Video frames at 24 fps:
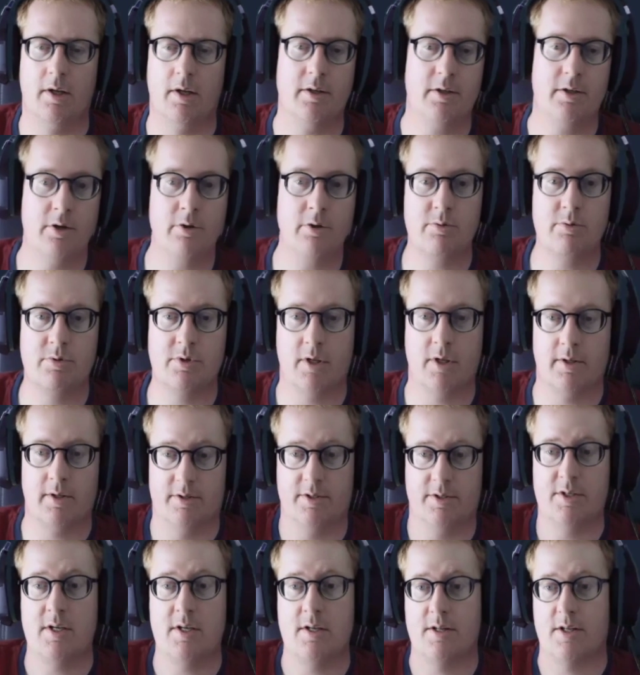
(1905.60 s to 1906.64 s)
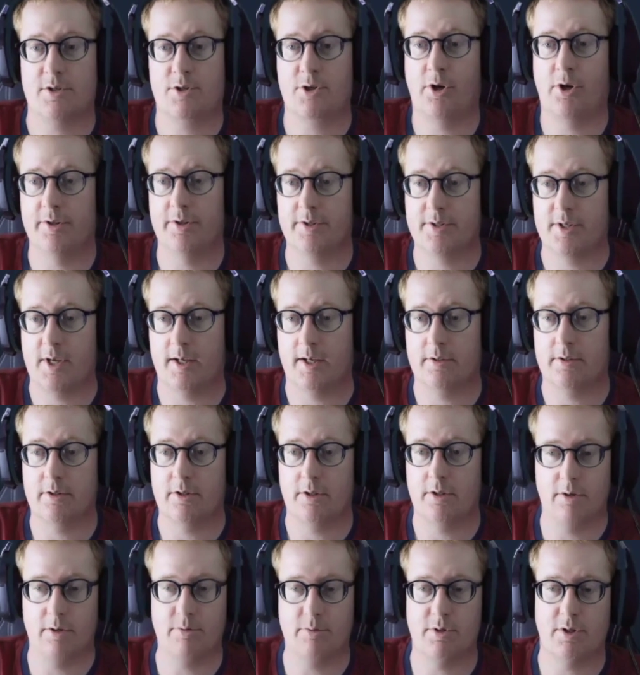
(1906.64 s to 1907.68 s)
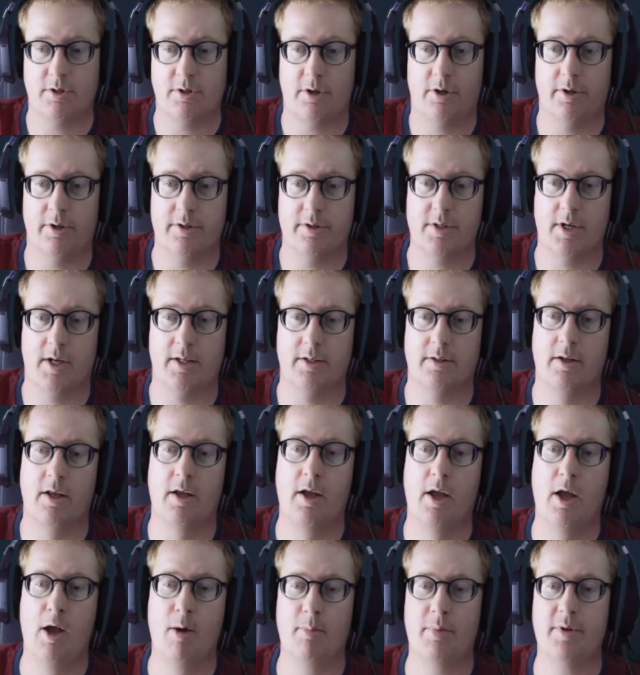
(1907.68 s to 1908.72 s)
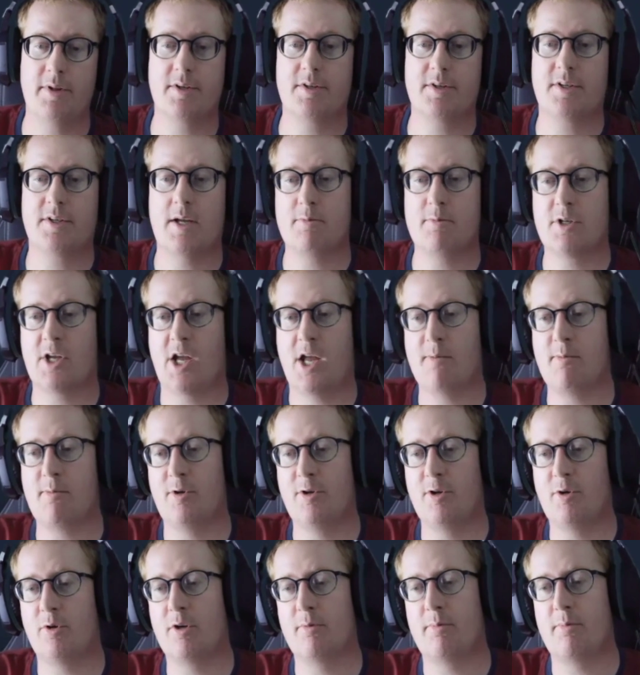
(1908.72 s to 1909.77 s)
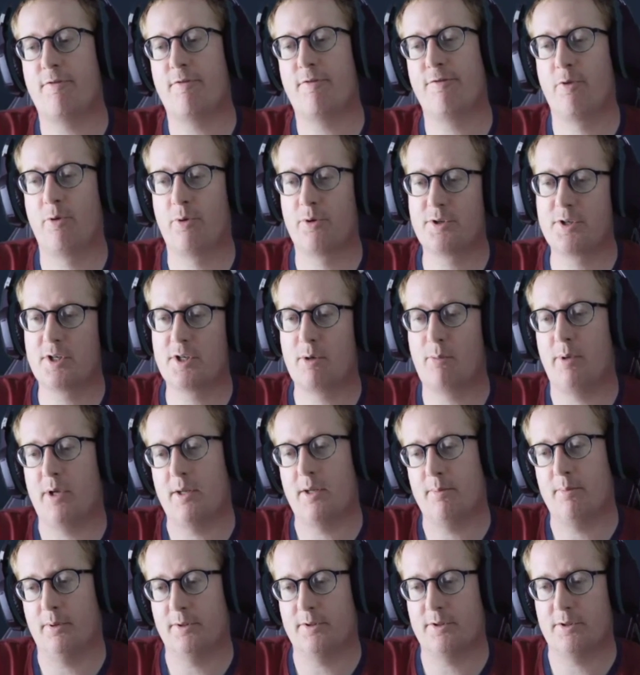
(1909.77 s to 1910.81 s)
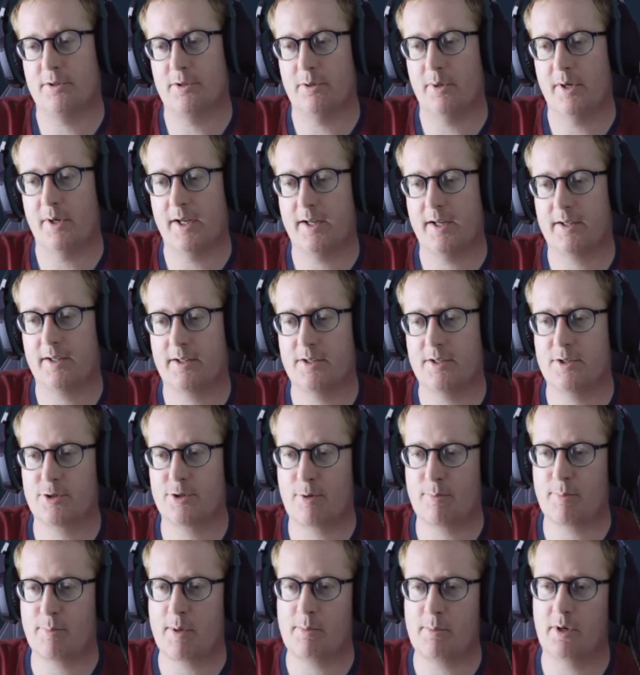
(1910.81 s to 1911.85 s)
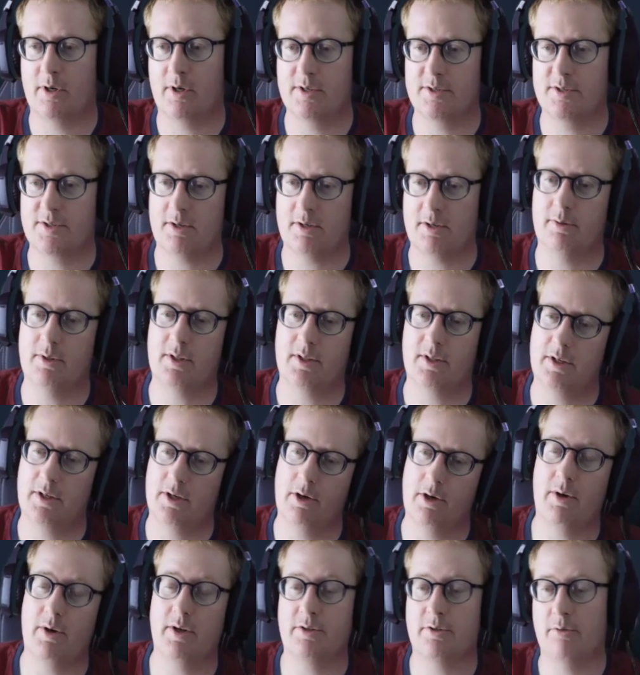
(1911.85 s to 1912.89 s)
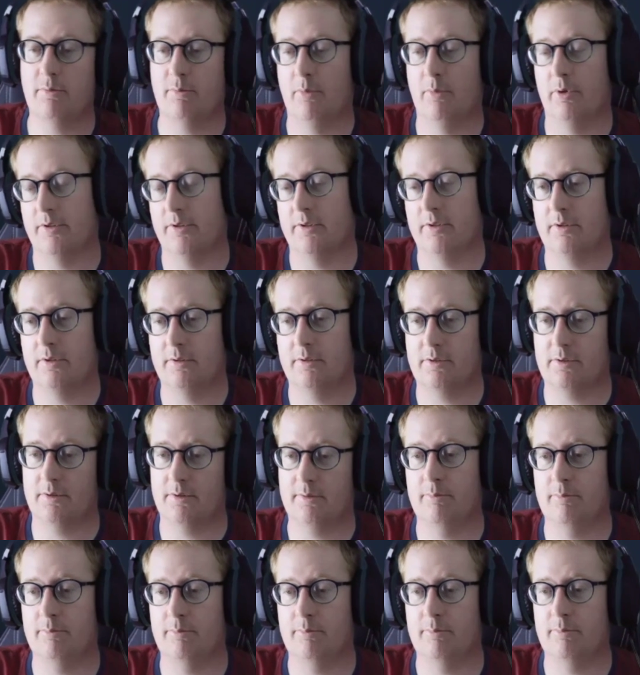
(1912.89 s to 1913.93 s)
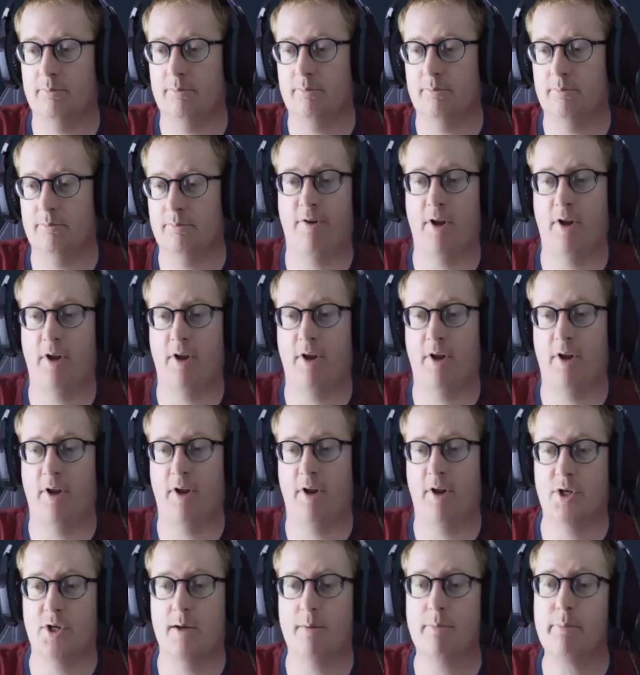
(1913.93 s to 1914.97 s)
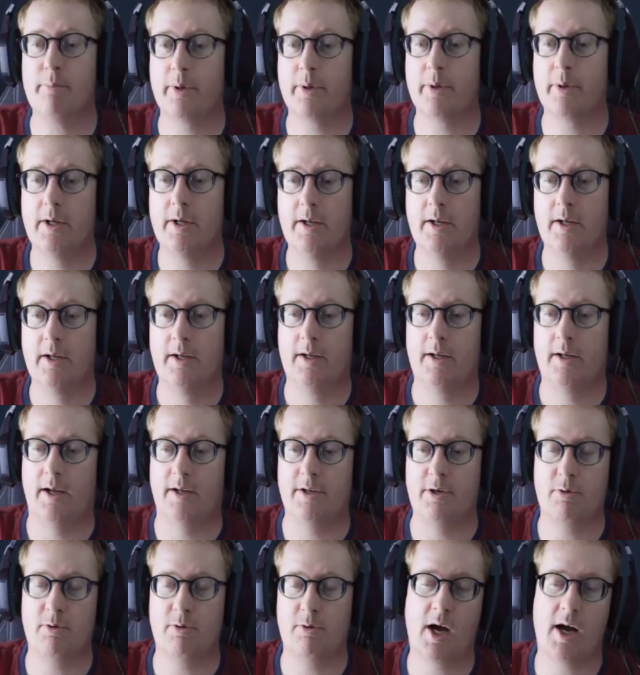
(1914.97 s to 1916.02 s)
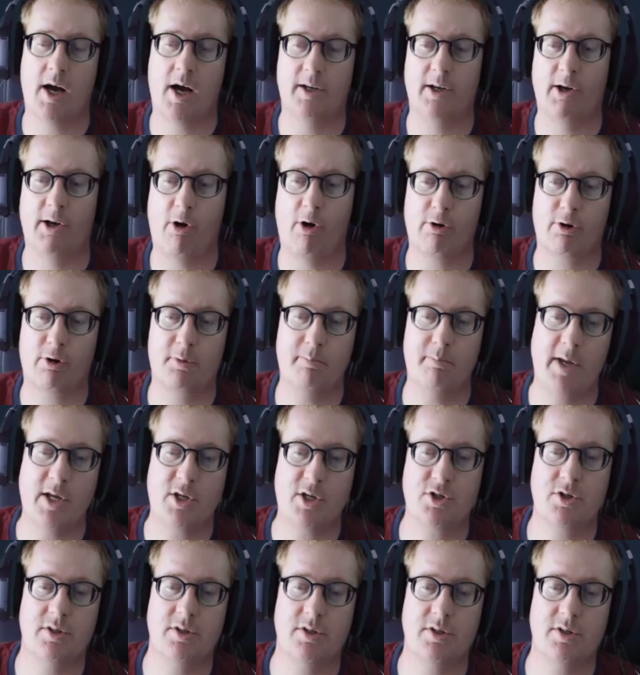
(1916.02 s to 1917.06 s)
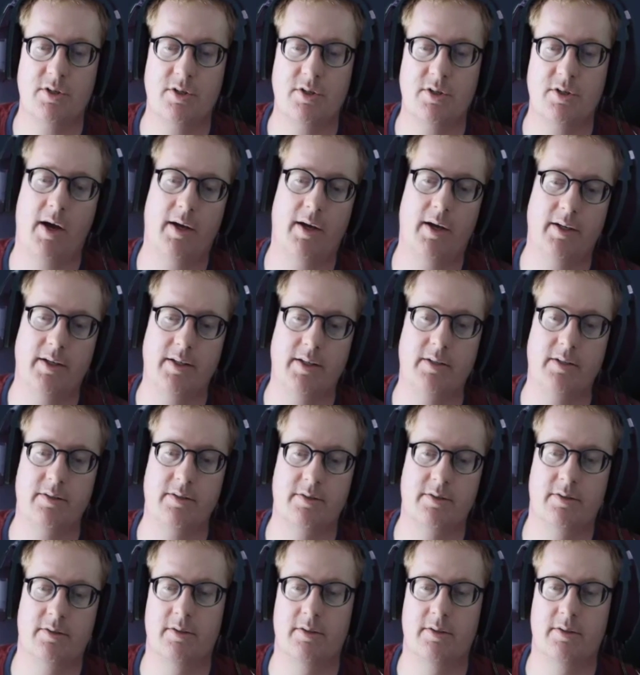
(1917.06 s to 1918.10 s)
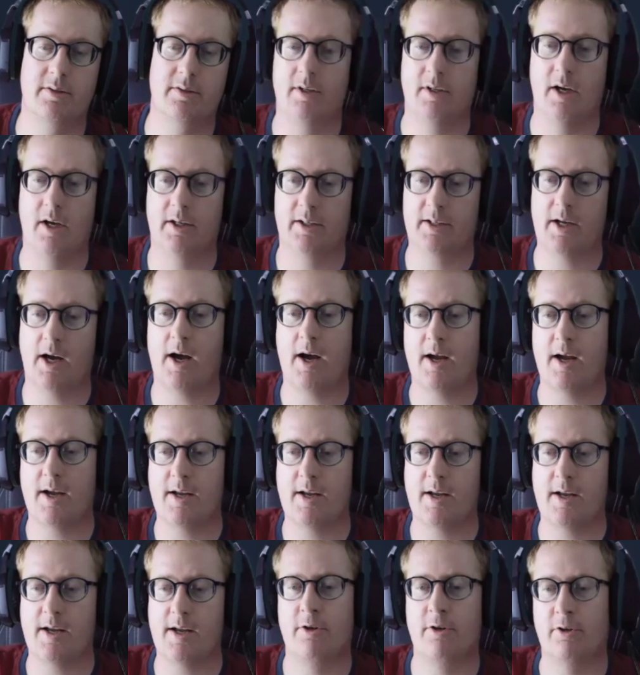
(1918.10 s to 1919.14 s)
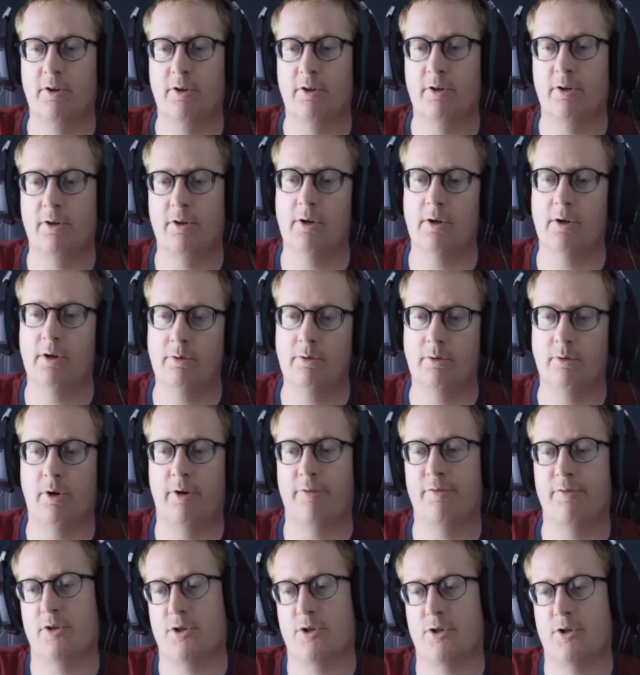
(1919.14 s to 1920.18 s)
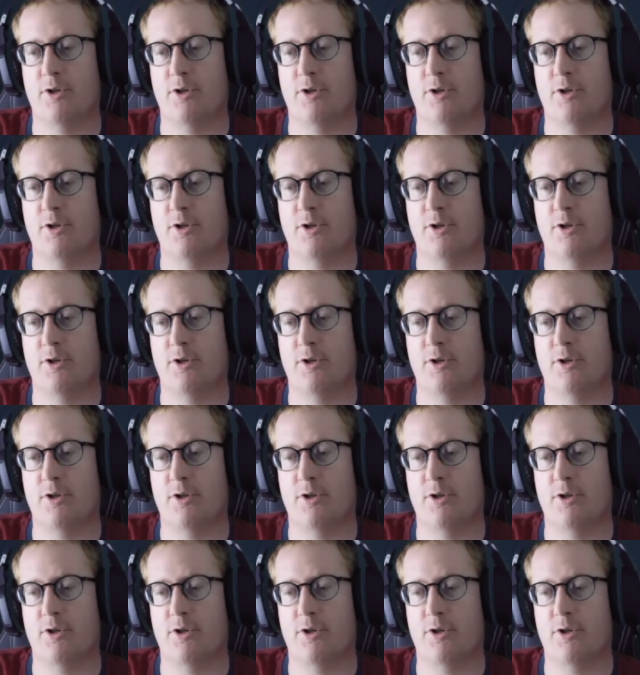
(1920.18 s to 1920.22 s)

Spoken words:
and use it and see this content and use this content. But at the same time, you don't want to be forcing people to do it, because some people are going to say, well, I don't want to, I just want to fly my ship. And you can't lock missions behind a guy that you got to go off